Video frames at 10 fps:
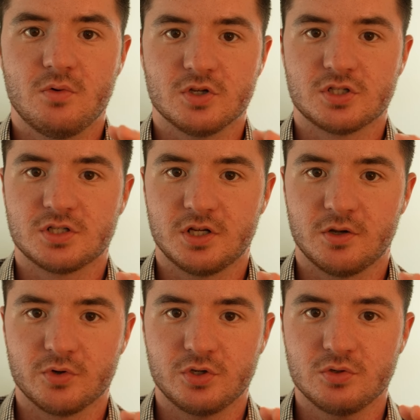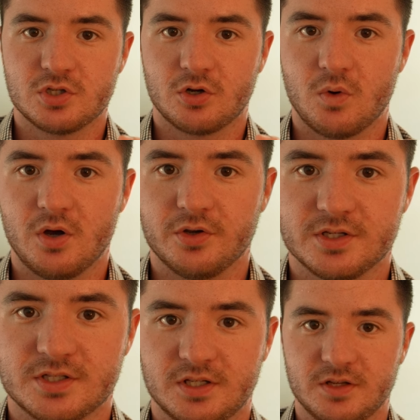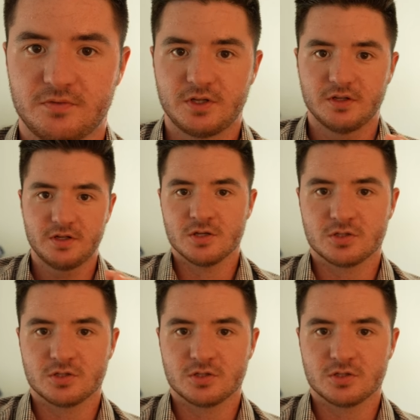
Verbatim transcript: which is gonna reduce the quality significantly.